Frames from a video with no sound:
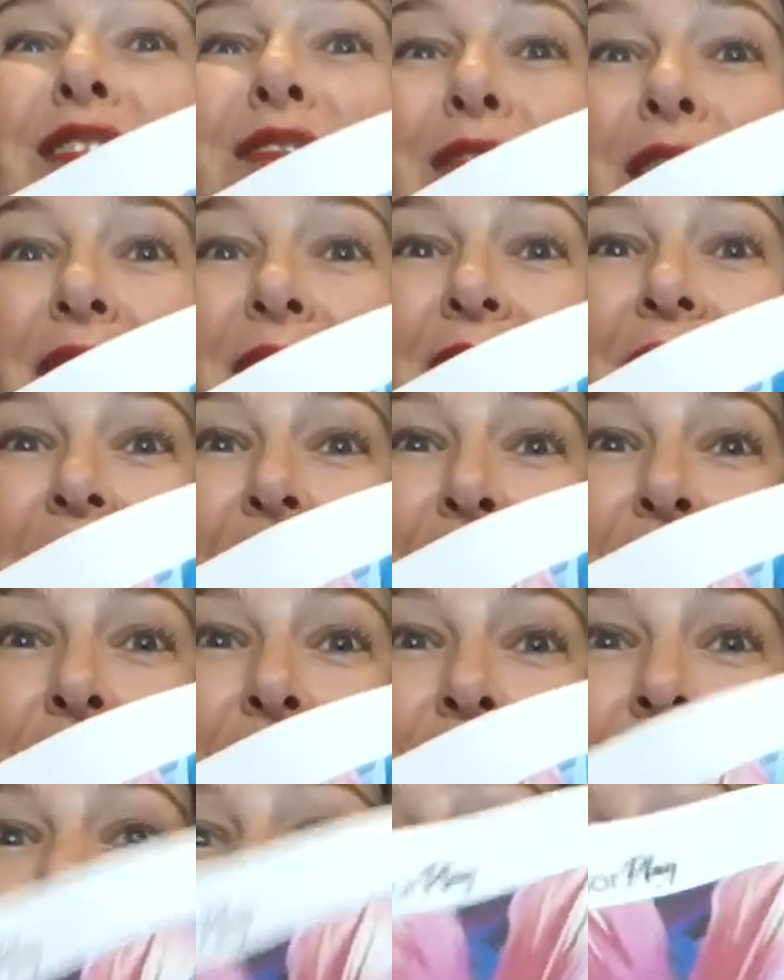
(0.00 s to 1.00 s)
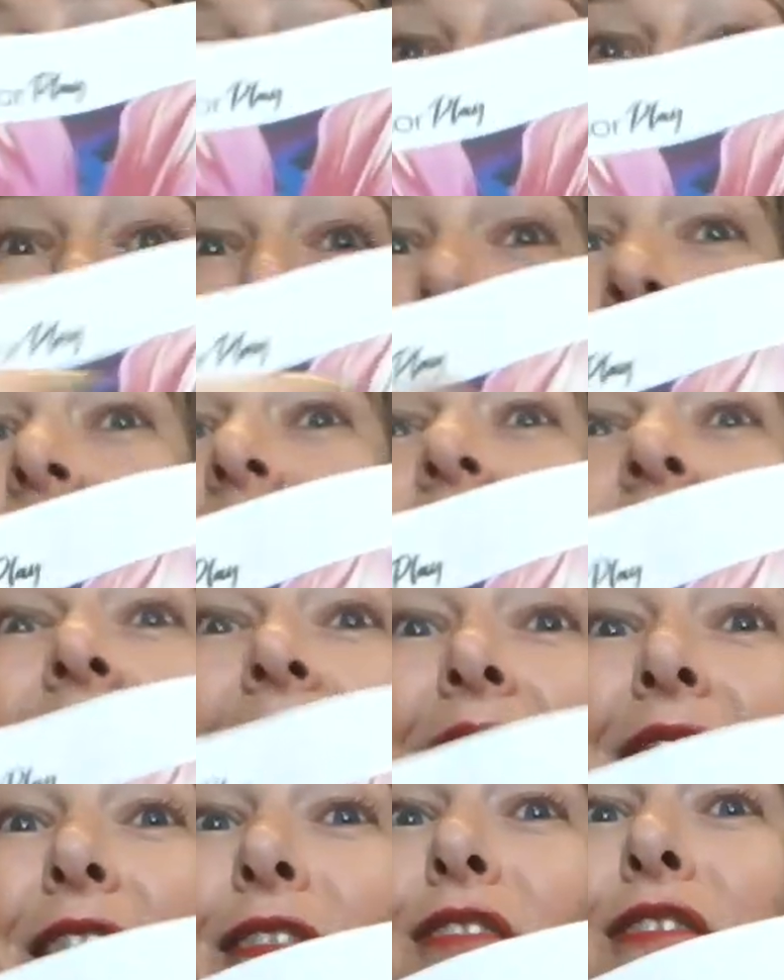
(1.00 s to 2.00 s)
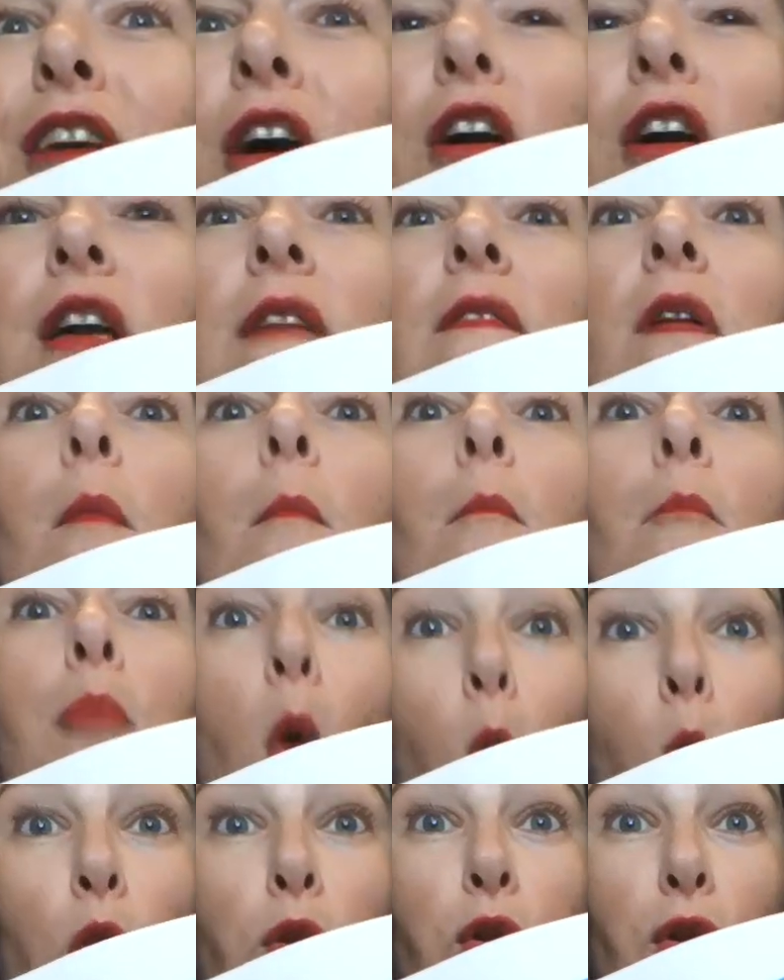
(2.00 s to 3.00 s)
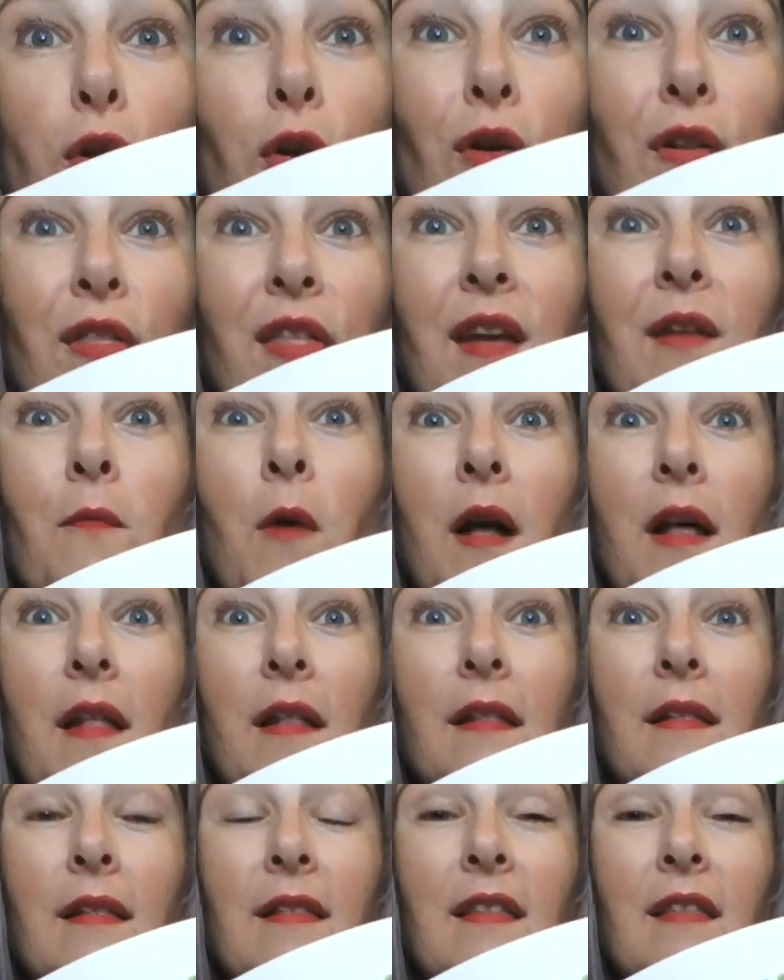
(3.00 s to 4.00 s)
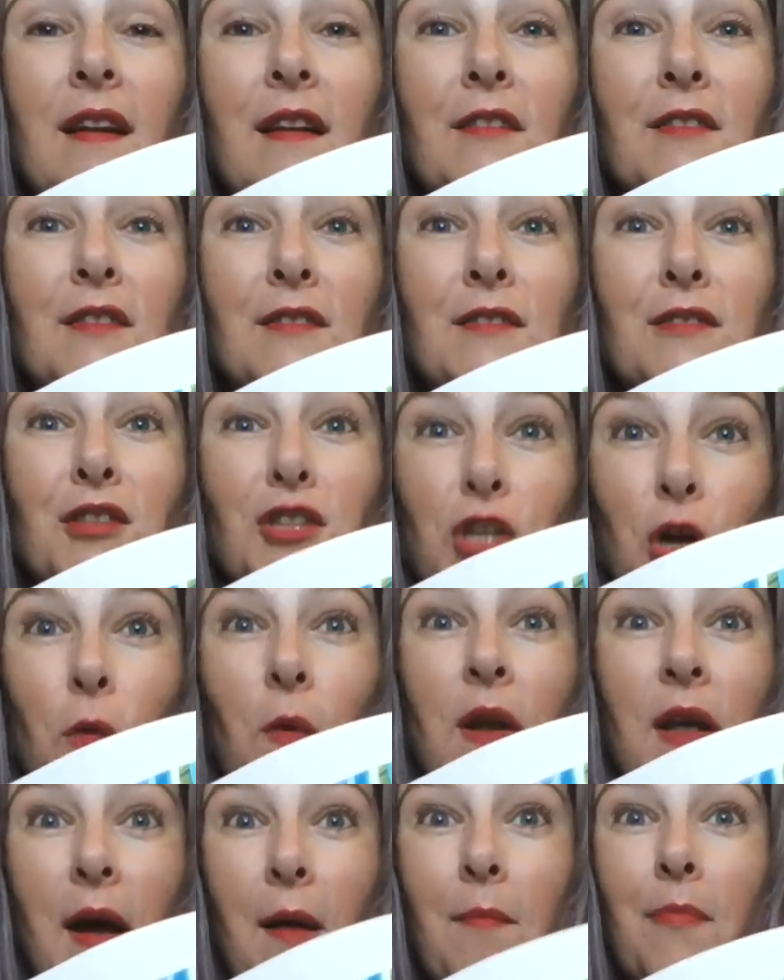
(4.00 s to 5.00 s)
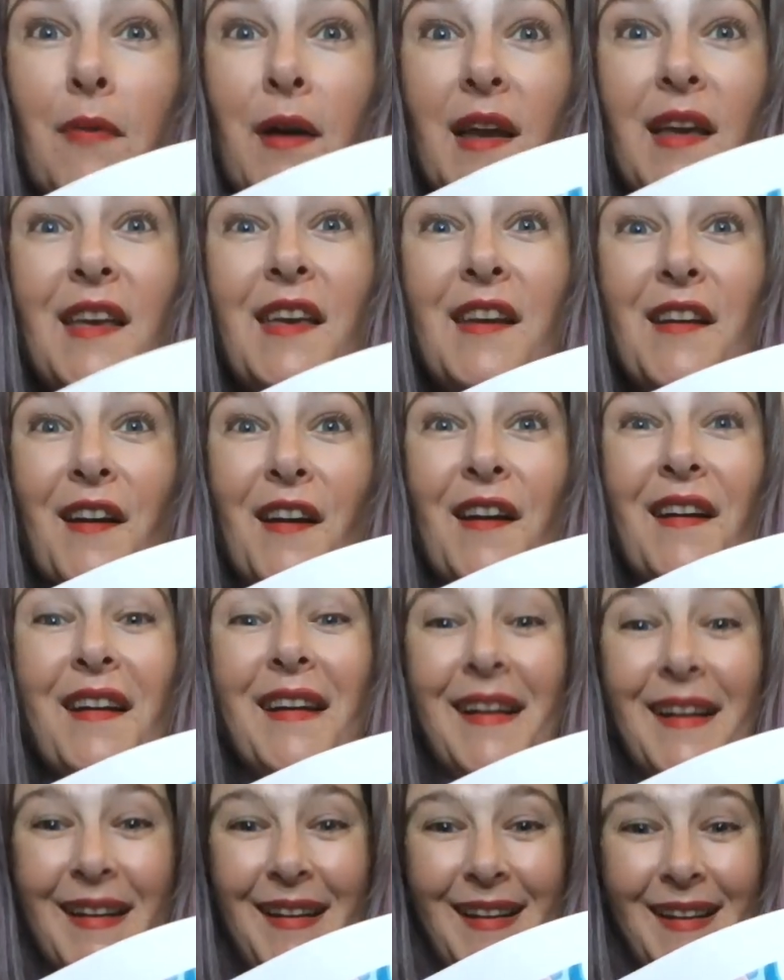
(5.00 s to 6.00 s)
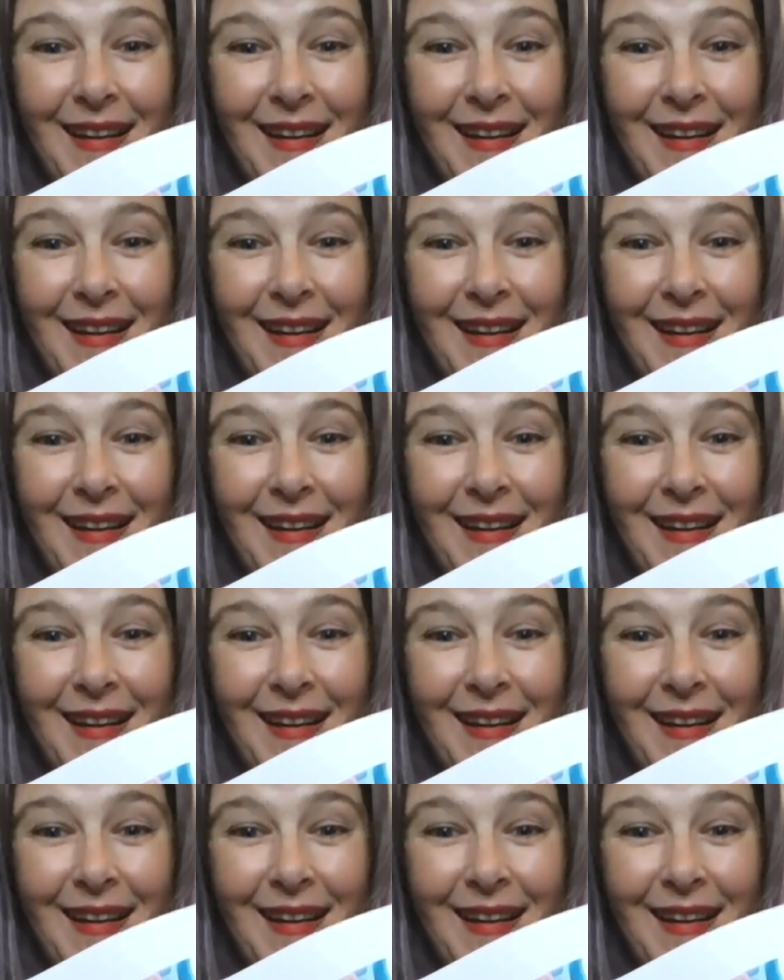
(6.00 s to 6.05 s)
was running out of ink. So these colors are even bolder than what they're showing up right here.